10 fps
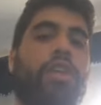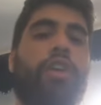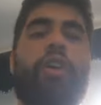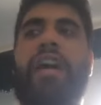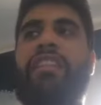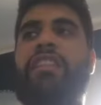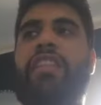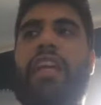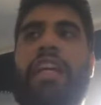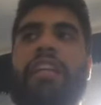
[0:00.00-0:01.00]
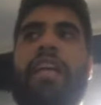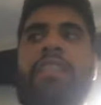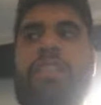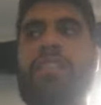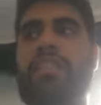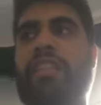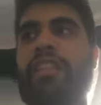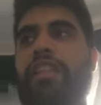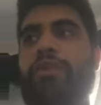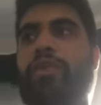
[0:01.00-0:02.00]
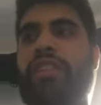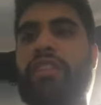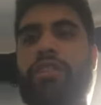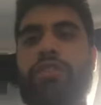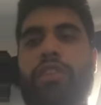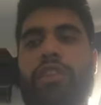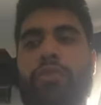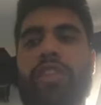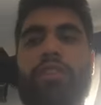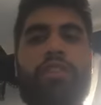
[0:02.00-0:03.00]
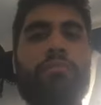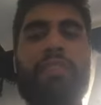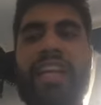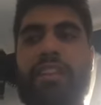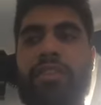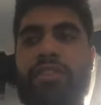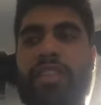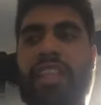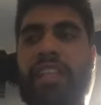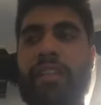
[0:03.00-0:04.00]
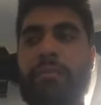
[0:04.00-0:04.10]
No, actually, as I said, in the winter we don't make the drink,